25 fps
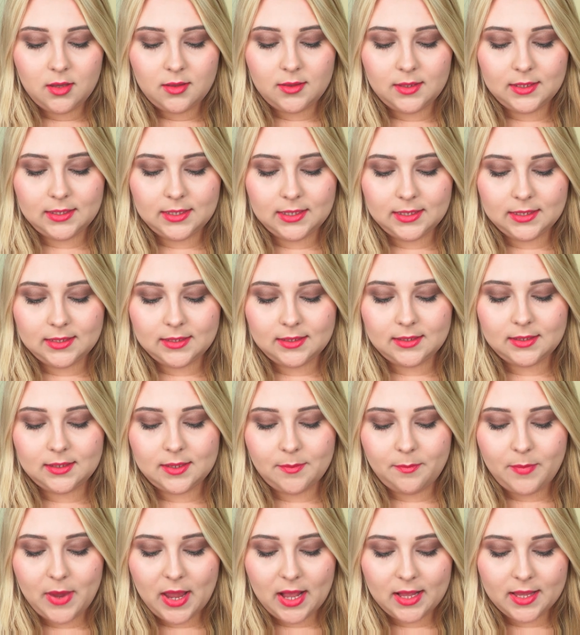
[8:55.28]
This is
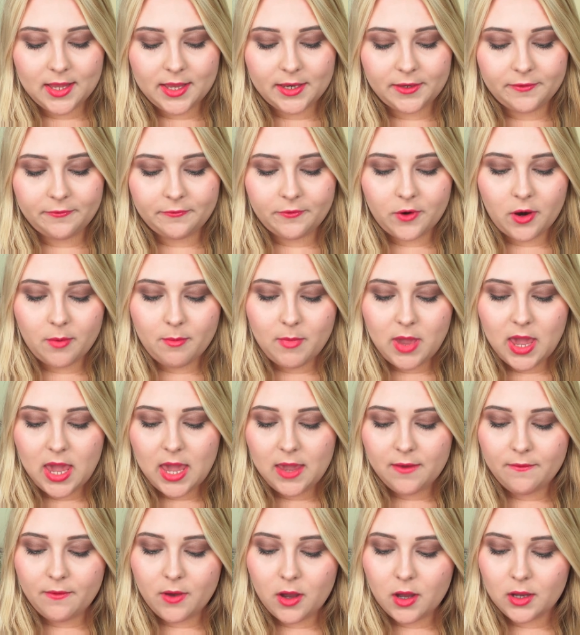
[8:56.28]
the palette from
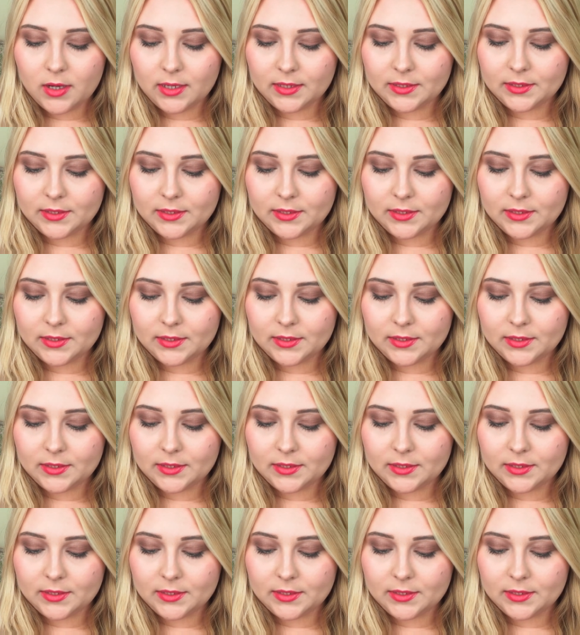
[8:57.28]
Avon.